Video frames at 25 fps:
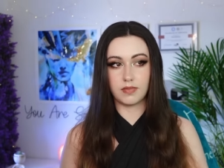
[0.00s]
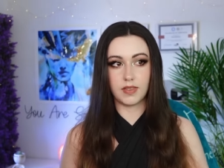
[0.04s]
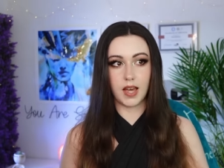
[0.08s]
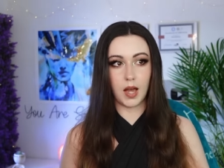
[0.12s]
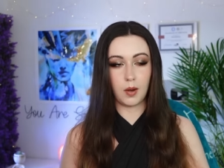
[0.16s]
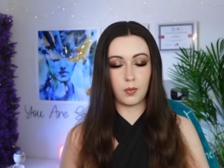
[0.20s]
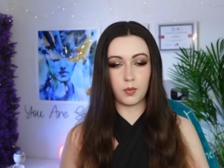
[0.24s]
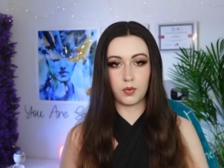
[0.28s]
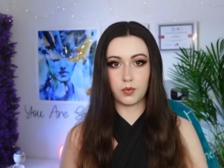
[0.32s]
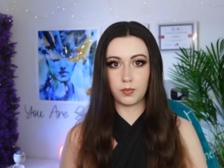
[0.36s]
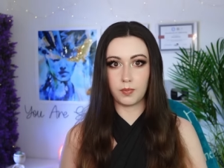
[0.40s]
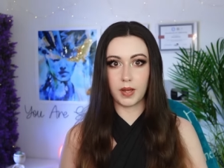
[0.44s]

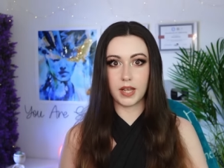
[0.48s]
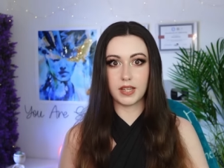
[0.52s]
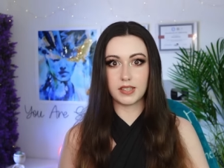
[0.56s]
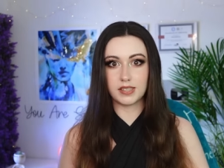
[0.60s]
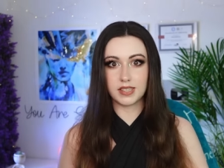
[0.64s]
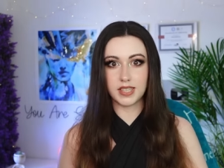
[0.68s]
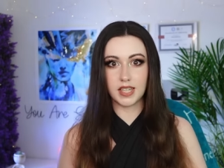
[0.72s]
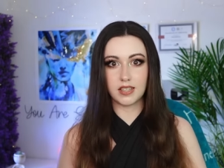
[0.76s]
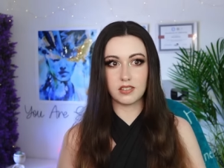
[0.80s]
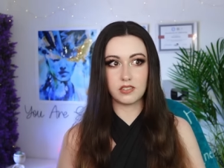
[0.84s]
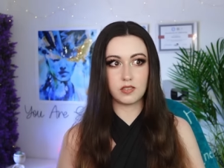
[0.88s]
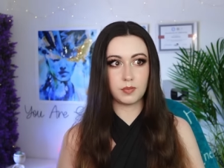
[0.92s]
that would make
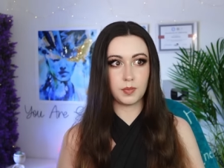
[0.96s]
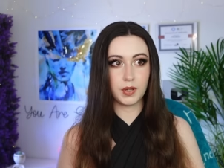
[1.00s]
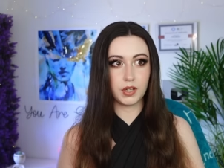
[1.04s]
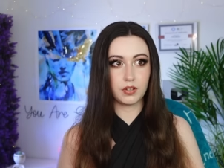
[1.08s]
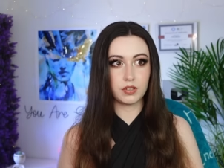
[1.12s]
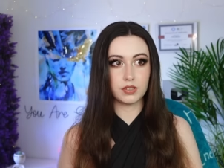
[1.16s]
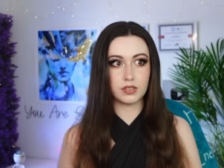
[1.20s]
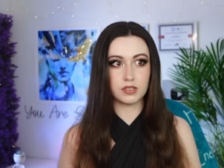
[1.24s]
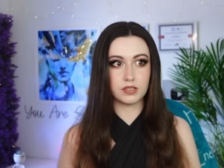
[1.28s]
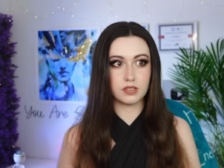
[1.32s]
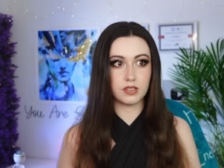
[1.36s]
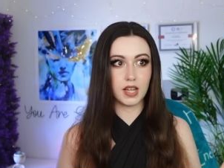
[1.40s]
sense,
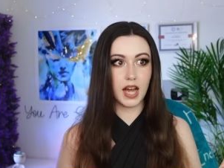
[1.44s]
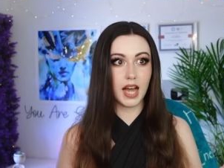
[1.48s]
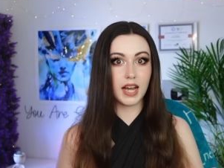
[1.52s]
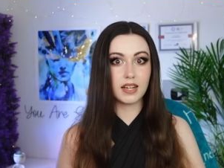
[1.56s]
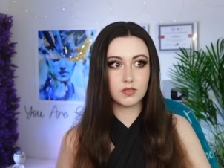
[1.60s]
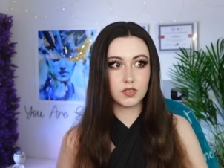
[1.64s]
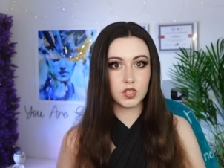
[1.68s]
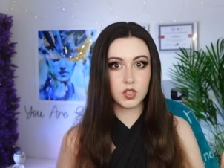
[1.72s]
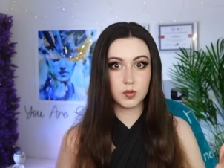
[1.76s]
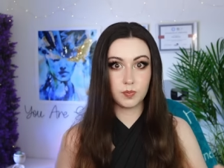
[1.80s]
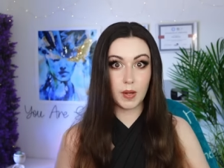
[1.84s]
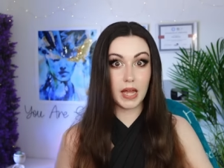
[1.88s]
because
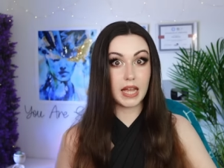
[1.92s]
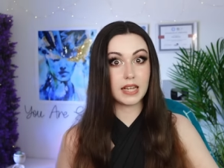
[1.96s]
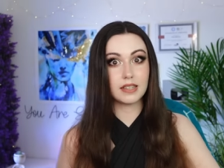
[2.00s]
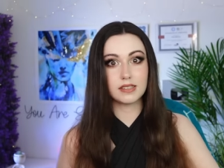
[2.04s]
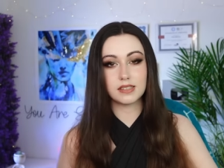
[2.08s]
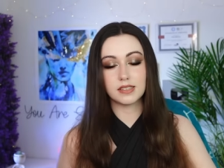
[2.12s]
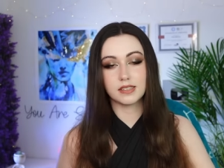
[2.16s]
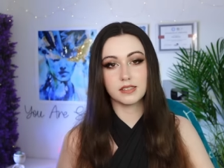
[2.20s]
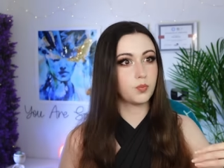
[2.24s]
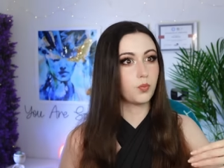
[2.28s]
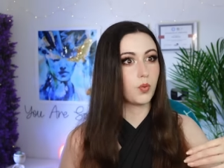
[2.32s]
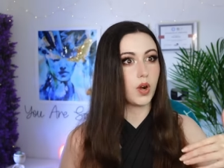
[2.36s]
that
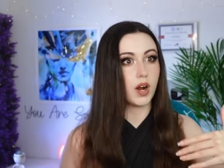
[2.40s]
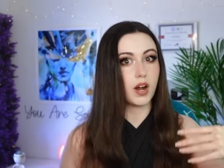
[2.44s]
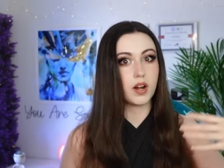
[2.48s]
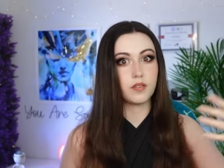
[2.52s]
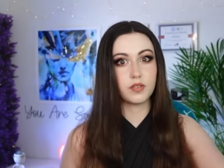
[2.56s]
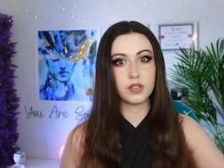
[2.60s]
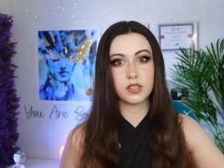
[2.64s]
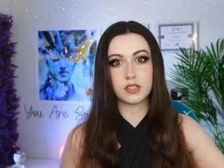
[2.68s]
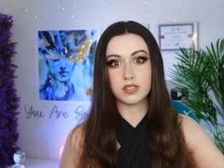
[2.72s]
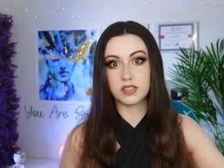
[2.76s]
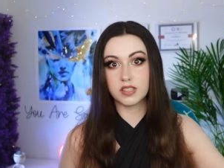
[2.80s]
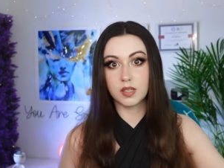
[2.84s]
space,
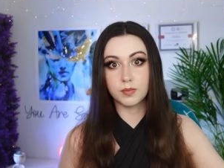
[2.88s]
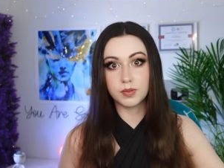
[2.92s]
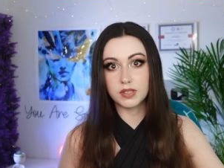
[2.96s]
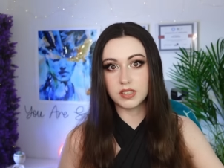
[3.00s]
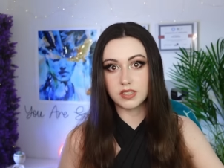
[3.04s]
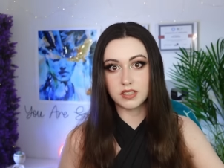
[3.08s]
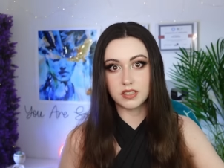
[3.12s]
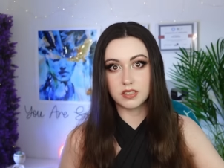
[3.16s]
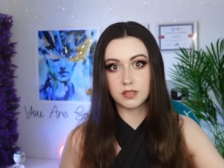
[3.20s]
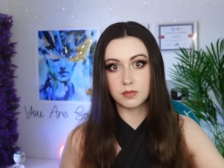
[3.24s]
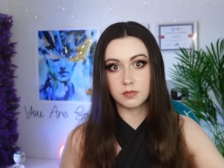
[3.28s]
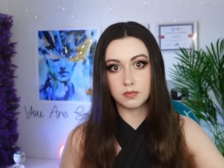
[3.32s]
wherever the
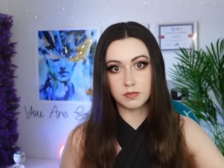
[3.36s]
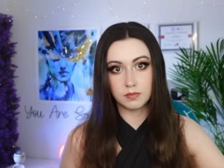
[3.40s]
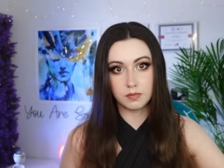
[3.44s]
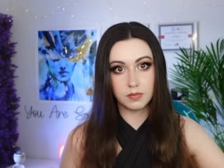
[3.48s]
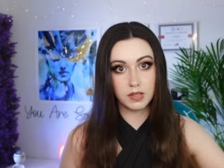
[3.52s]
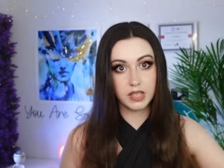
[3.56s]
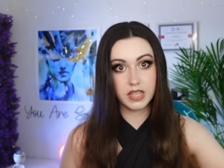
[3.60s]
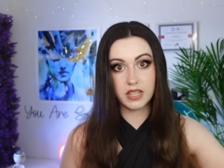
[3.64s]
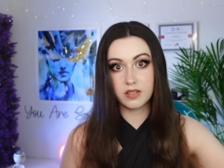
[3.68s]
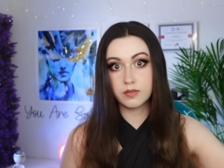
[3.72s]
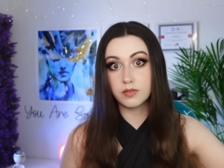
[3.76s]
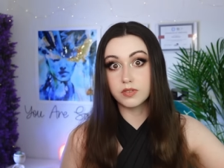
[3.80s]
subsystem
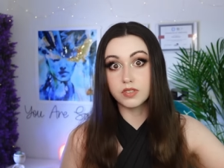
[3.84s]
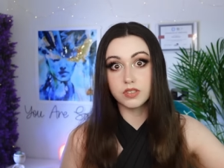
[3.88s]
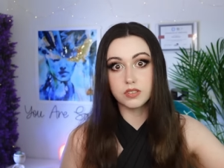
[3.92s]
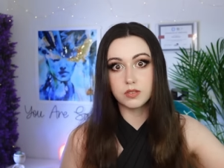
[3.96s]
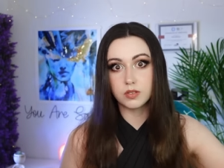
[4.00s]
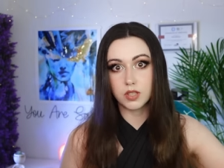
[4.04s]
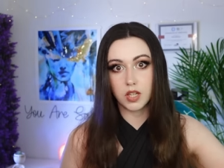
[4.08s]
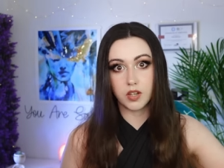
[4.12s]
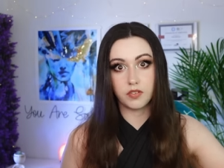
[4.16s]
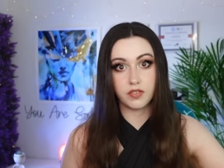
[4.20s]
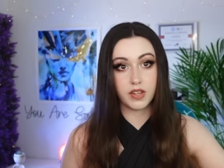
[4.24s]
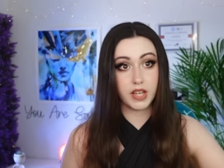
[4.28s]
lives,
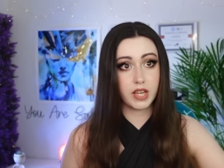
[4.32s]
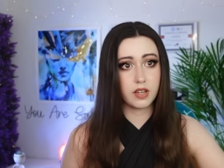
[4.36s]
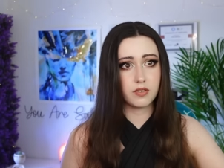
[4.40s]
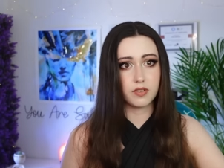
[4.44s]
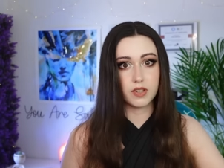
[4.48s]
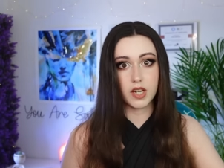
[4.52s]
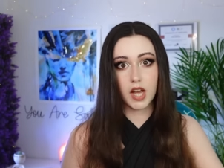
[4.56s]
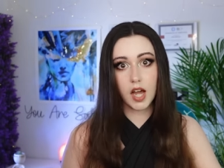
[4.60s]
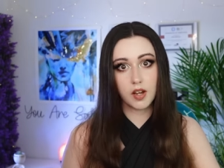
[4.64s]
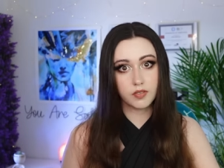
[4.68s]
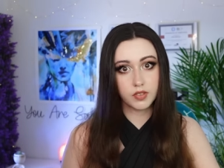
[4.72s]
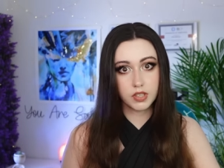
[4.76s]
if they
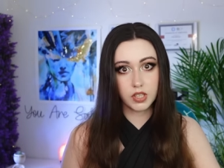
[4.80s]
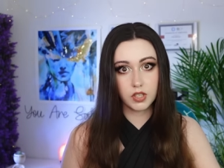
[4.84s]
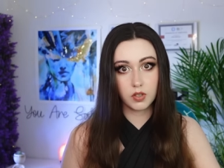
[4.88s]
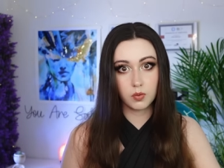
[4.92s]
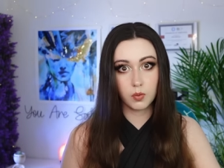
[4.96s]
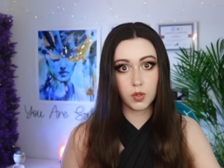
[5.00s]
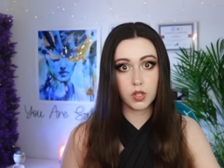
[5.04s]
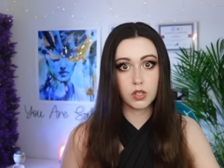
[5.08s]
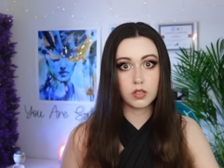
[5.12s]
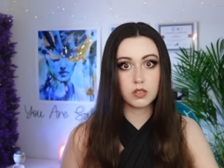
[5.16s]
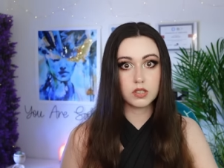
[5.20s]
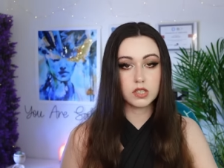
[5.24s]
even have an inner
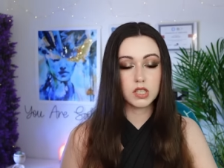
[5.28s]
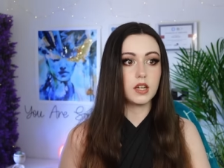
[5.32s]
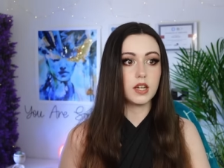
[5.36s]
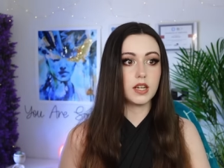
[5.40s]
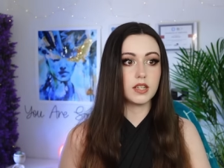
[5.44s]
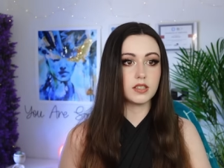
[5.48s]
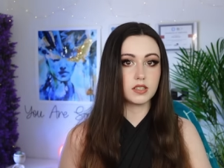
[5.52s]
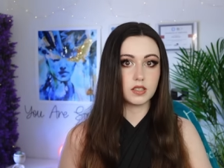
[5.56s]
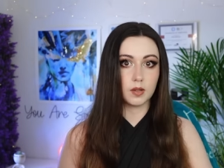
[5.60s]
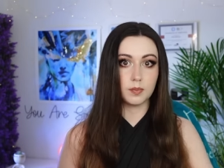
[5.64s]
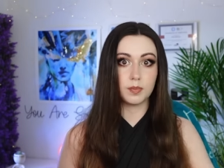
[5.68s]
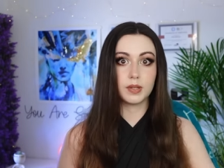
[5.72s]
world,
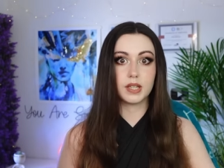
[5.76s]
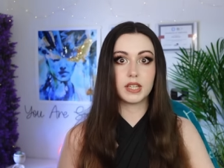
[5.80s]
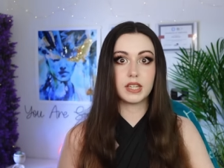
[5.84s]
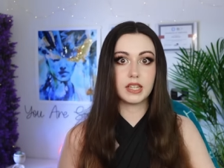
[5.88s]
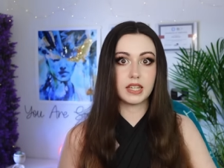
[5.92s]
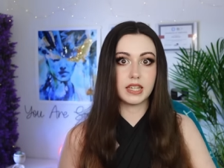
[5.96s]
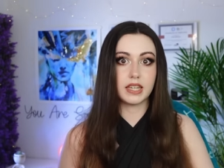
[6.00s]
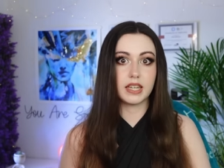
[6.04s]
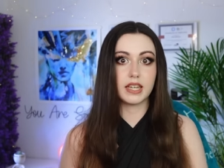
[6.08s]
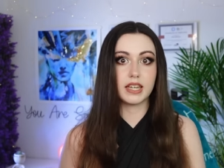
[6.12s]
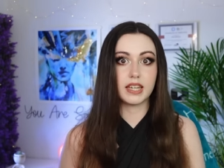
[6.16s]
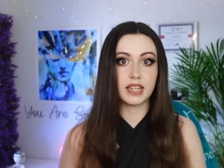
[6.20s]
is
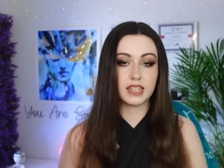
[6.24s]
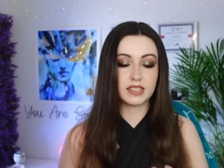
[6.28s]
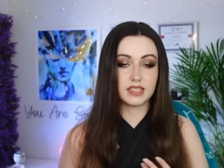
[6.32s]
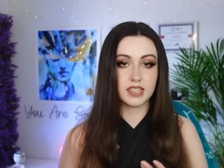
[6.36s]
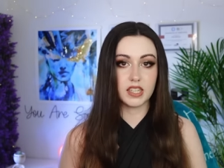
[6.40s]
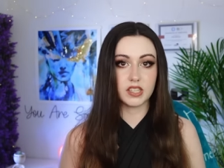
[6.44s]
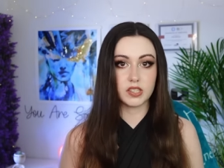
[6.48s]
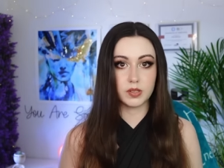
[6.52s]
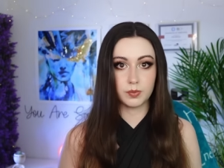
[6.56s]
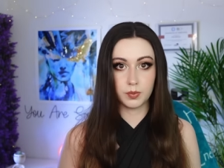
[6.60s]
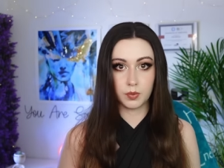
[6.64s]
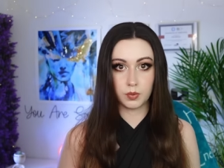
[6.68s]
completely
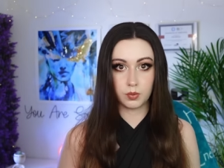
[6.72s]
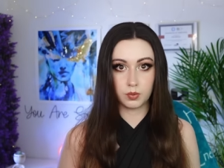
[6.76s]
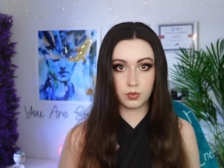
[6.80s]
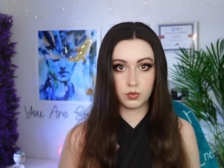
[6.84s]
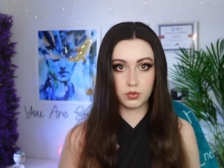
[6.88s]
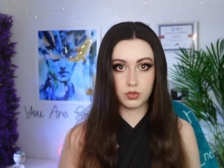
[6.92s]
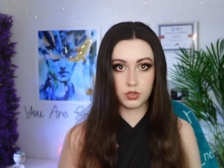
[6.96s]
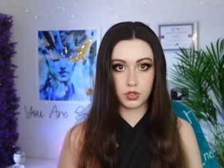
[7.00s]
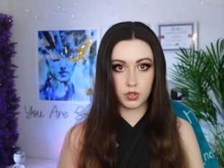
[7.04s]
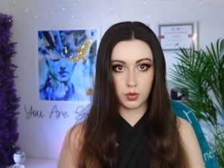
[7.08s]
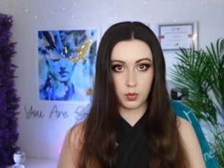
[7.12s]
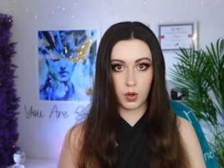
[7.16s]
inaccessible
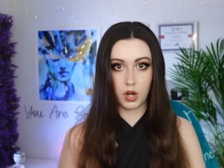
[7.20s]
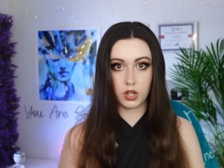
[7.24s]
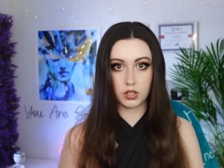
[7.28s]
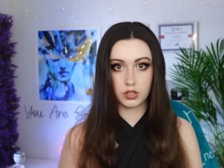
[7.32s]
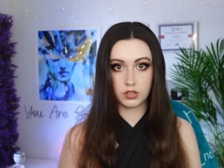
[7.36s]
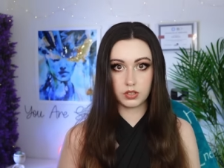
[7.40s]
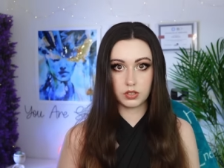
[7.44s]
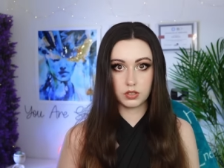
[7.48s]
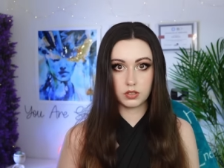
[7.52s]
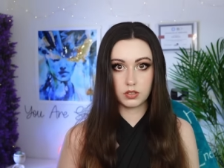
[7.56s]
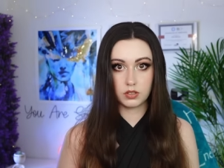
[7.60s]
to us.